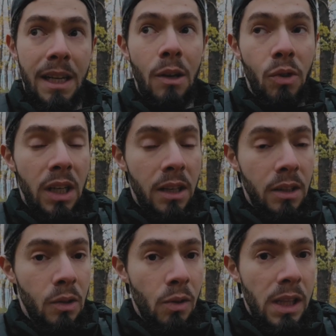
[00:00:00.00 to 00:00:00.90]
I will not
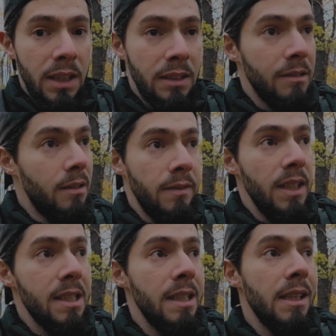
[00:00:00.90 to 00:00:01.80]
do that,
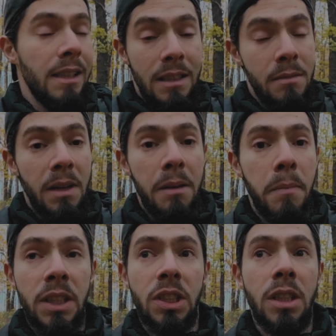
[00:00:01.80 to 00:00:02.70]
obviously. This is my
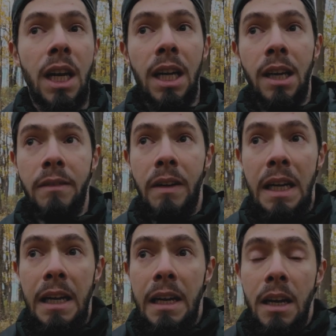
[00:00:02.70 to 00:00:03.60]
passion. I love
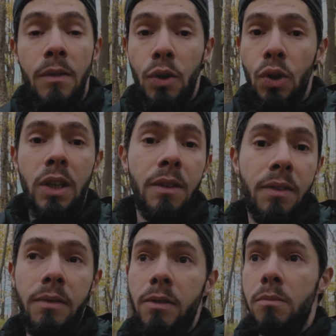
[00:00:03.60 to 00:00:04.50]

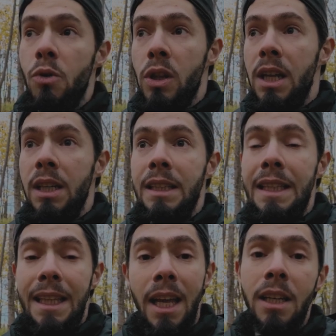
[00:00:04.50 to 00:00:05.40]
photography for more than
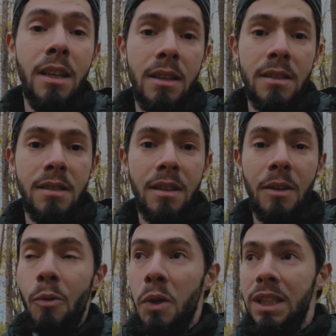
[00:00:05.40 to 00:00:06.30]
ten years.
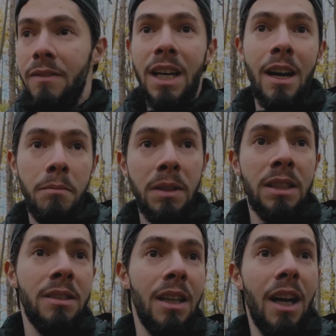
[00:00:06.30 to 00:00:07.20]
Whatever
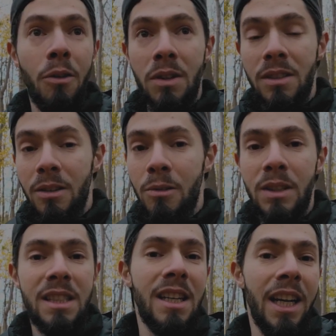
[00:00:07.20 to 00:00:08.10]
happened, I was
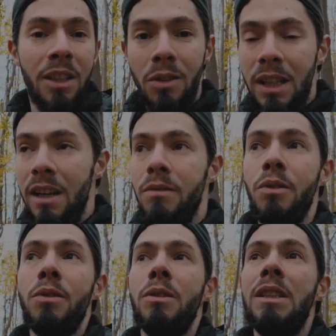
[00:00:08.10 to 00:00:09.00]
always trying to take
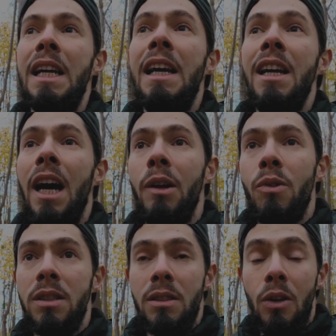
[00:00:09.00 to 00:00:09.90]
photos. I
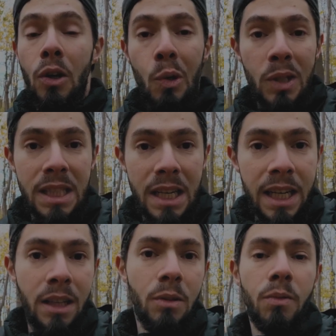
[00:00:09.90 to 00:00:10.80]
was always
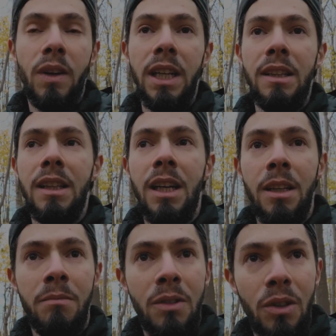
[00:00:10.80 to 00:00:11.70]
trying to find
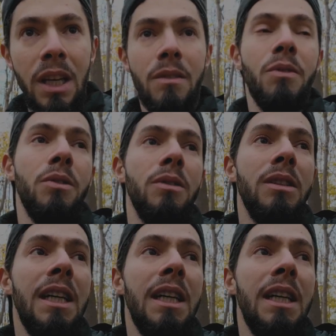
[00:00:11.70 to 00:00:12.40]
time to take photos.